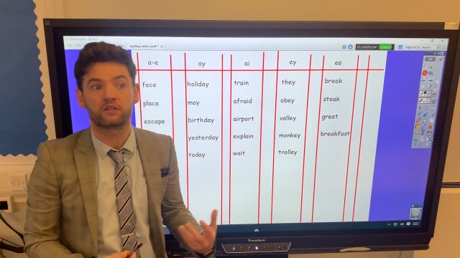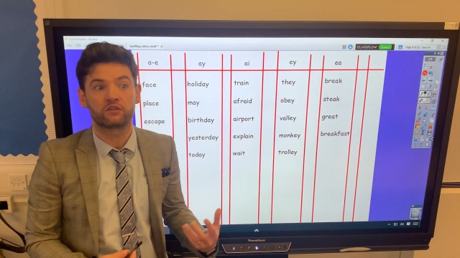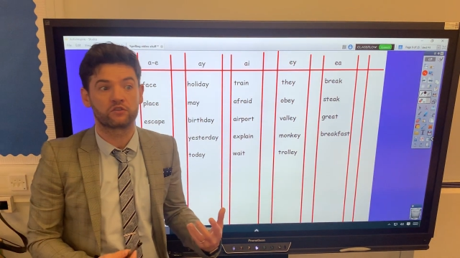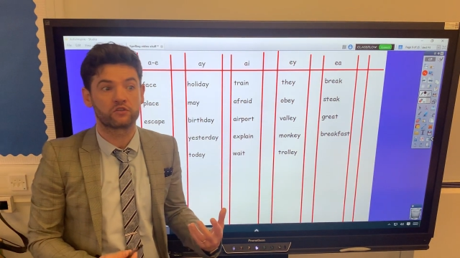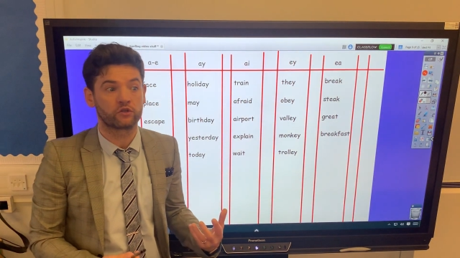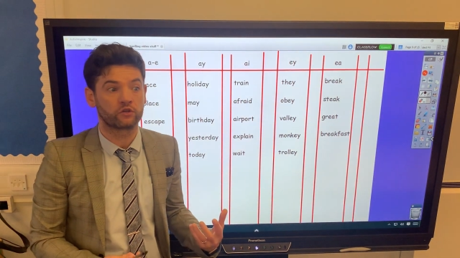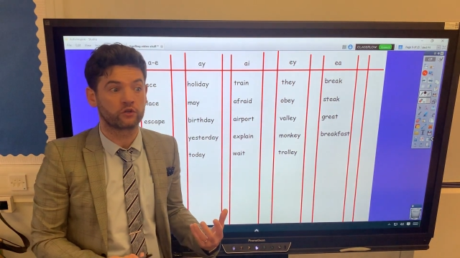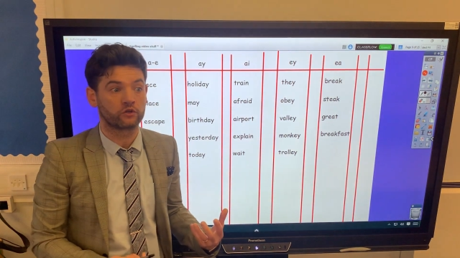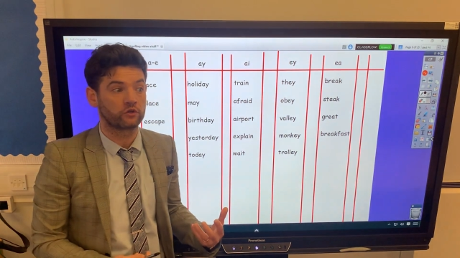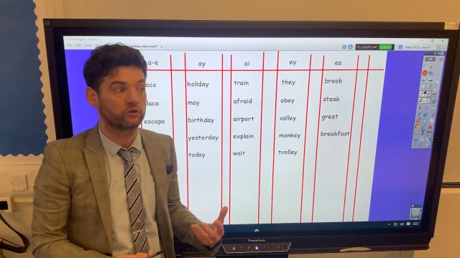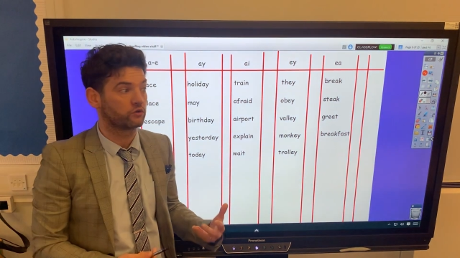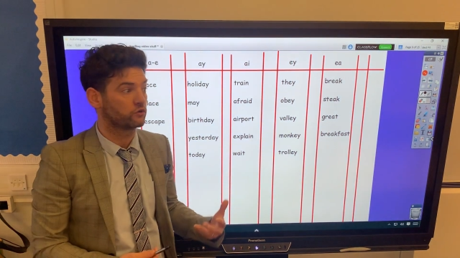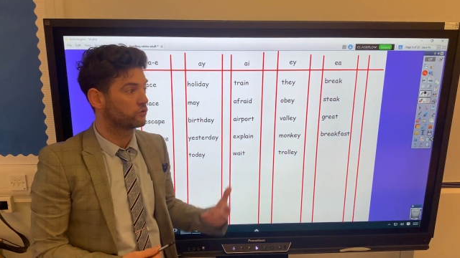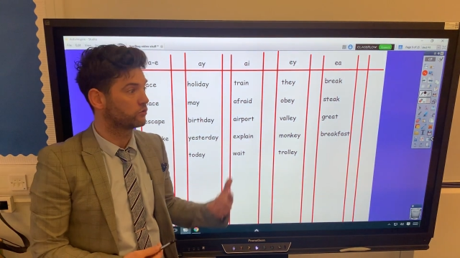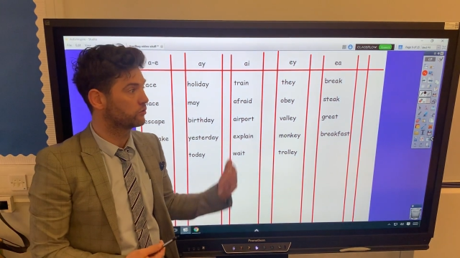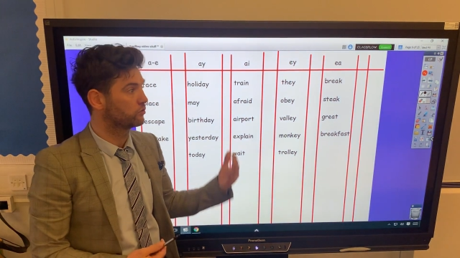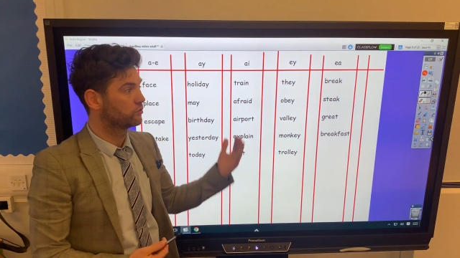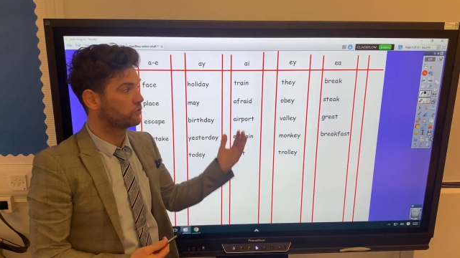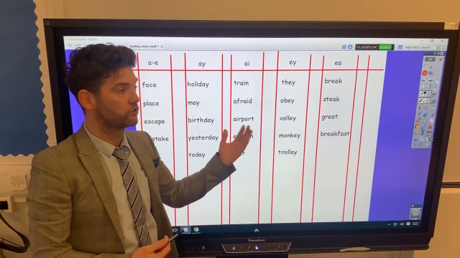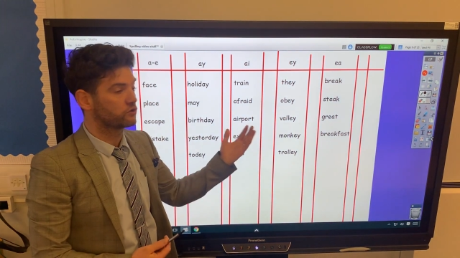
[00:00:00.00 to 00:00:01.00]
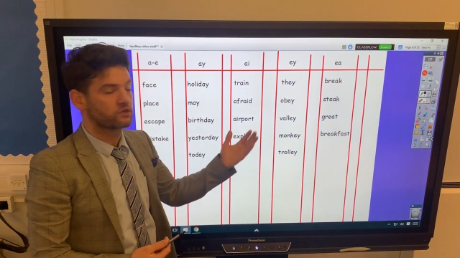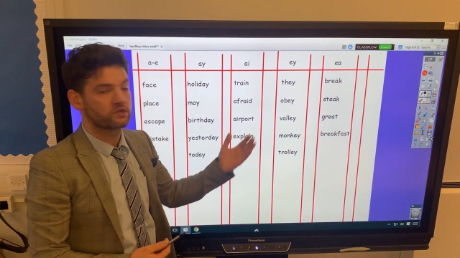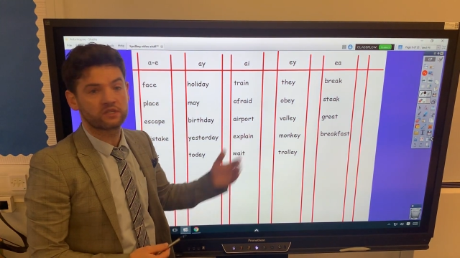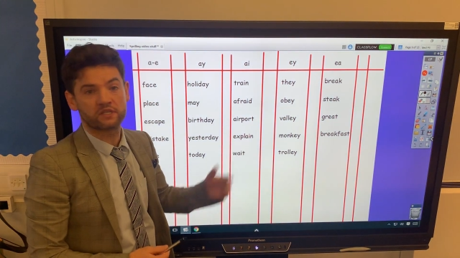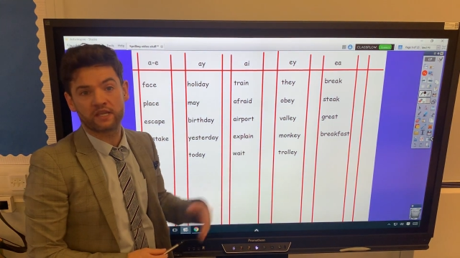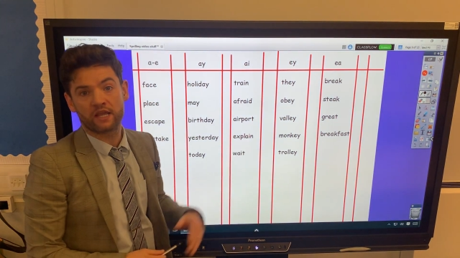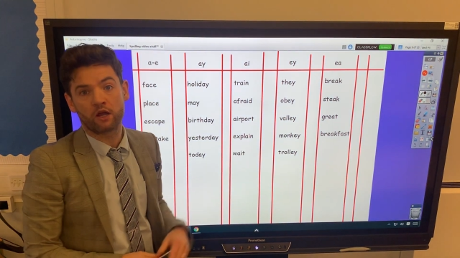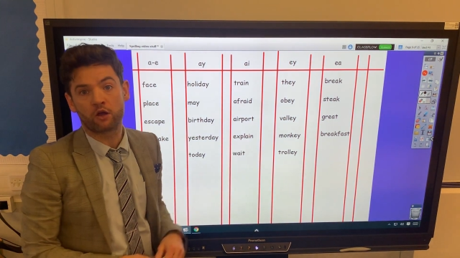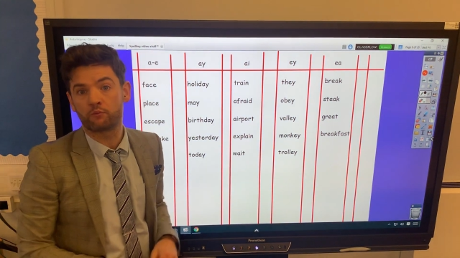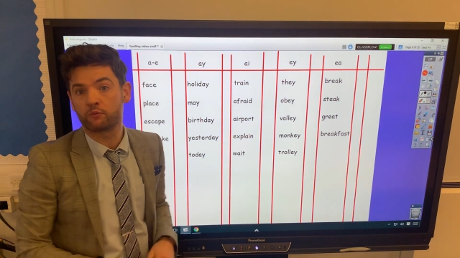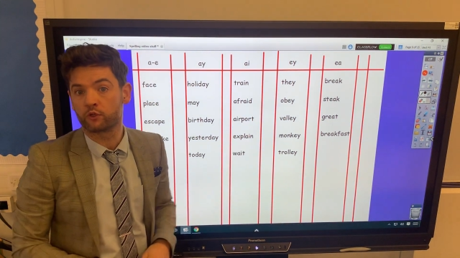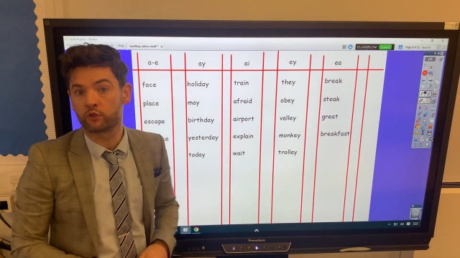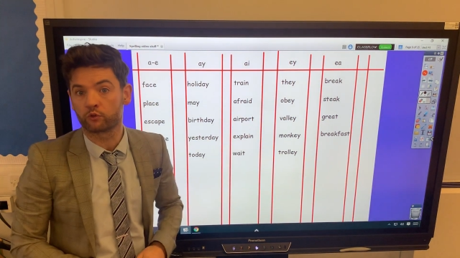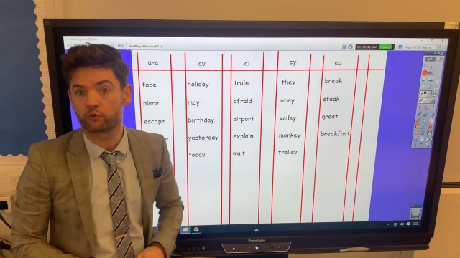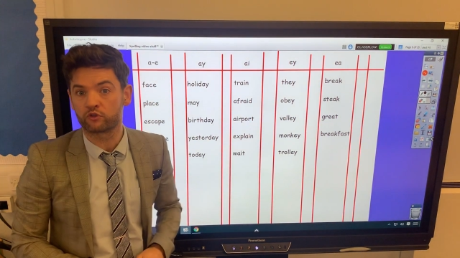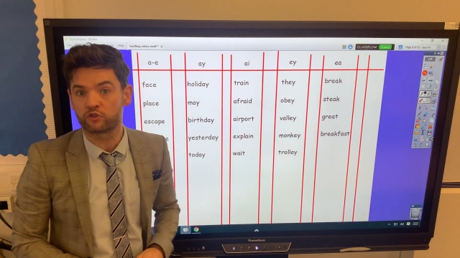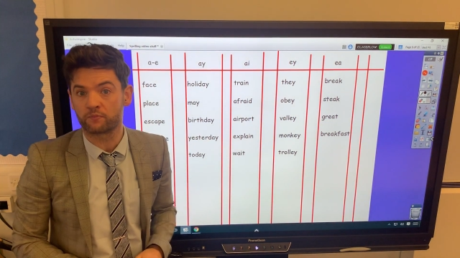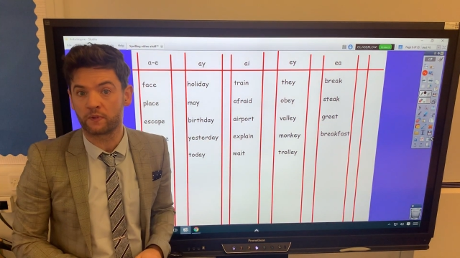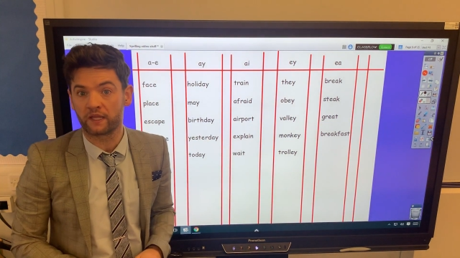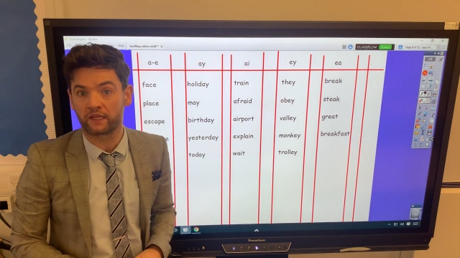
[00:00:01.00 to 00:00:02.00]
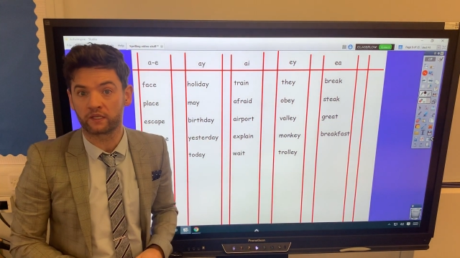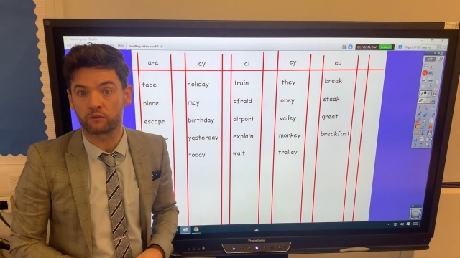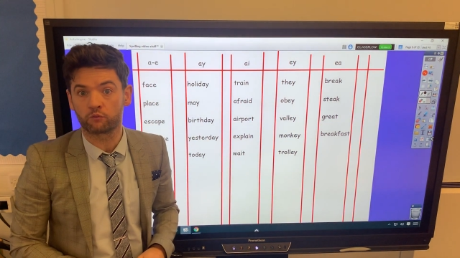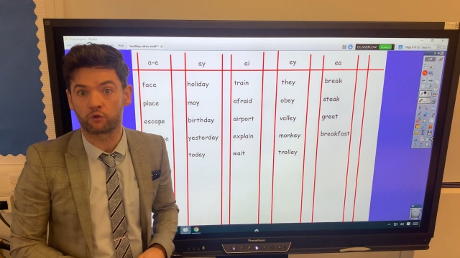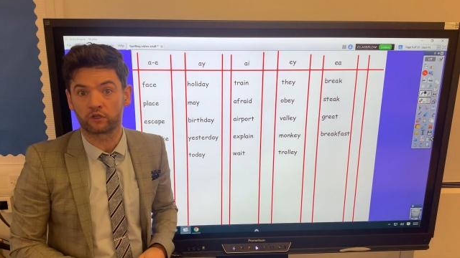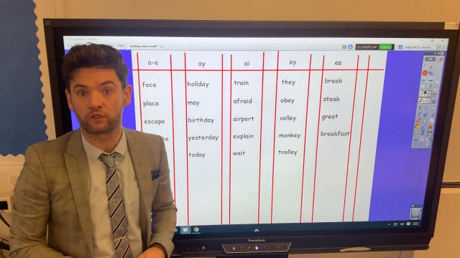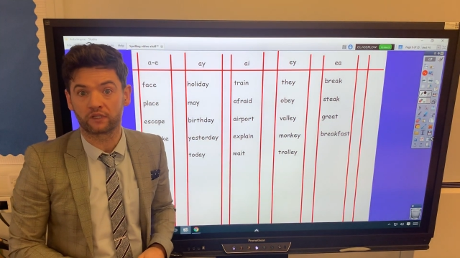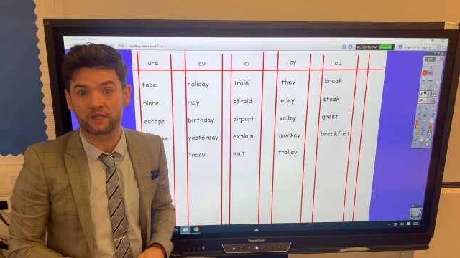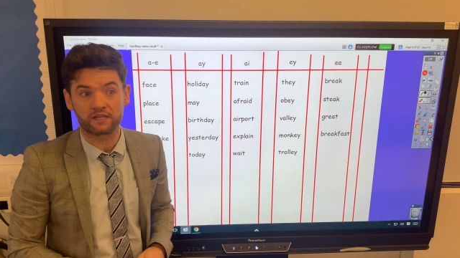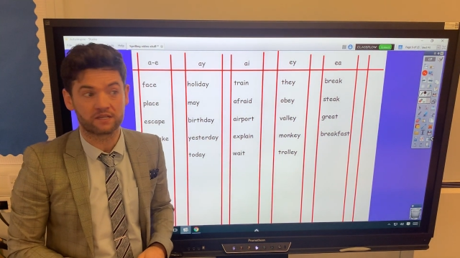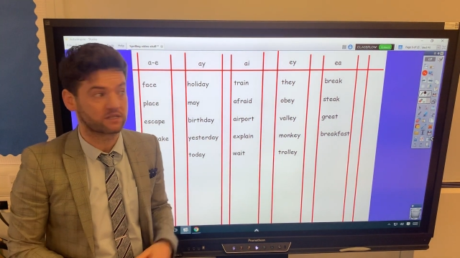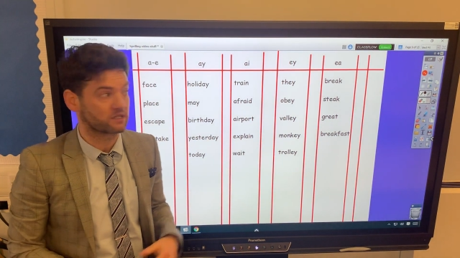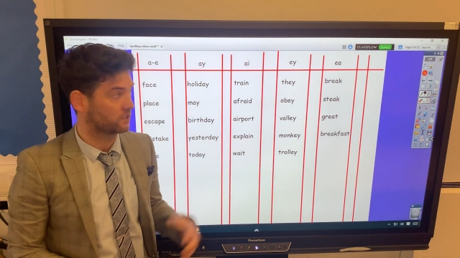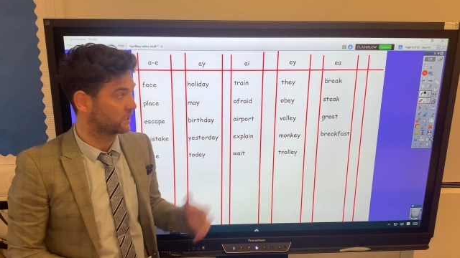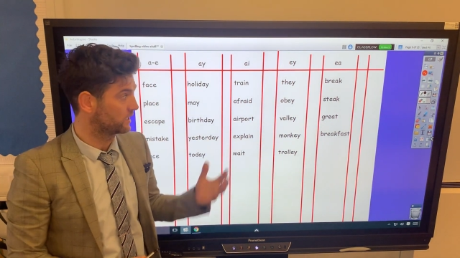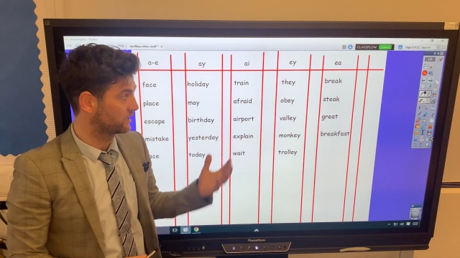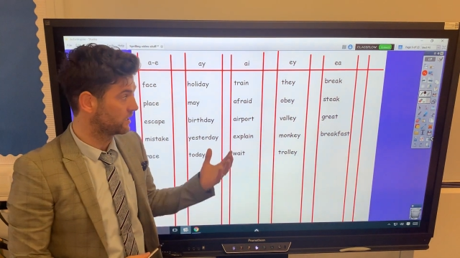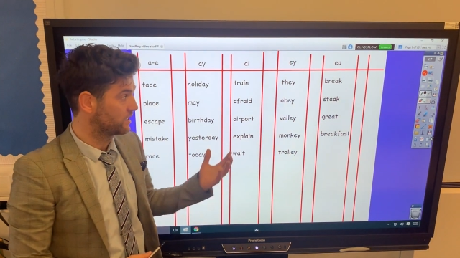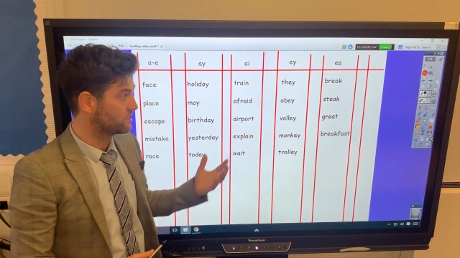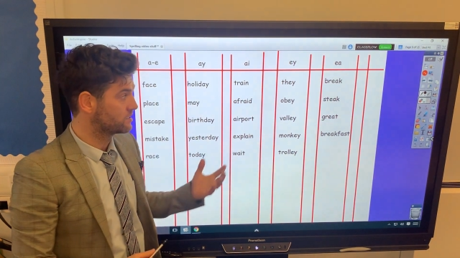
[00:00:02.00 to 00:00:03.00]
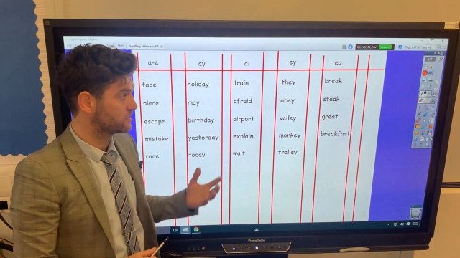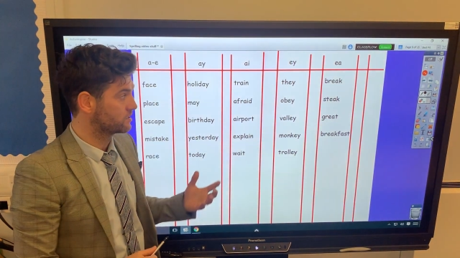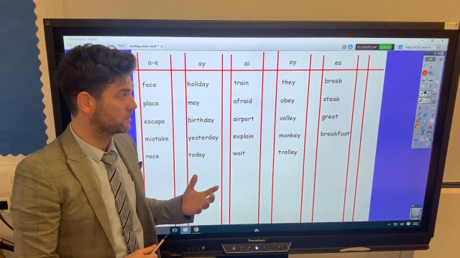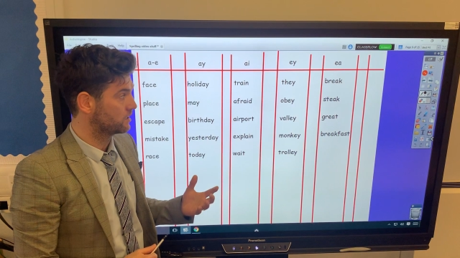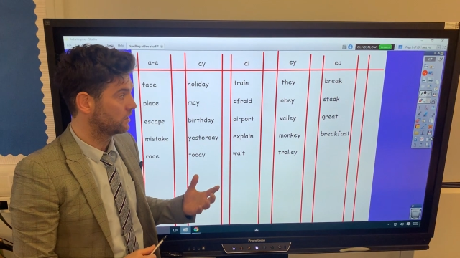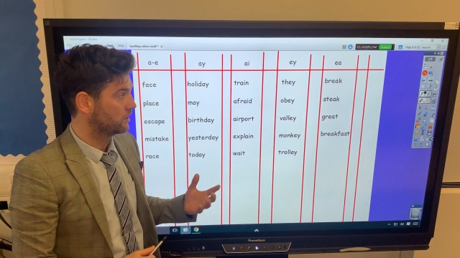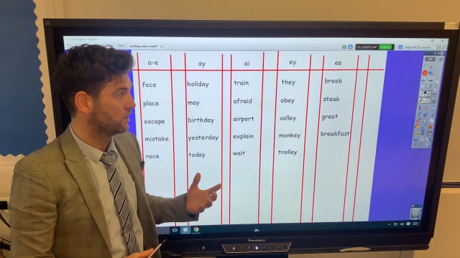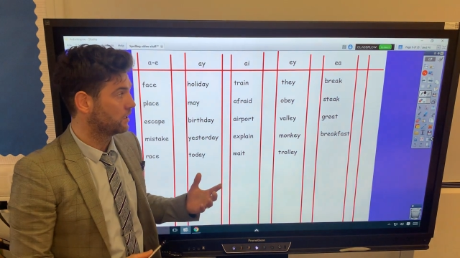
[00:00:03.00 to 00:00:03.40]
to set up your spelling word list like this.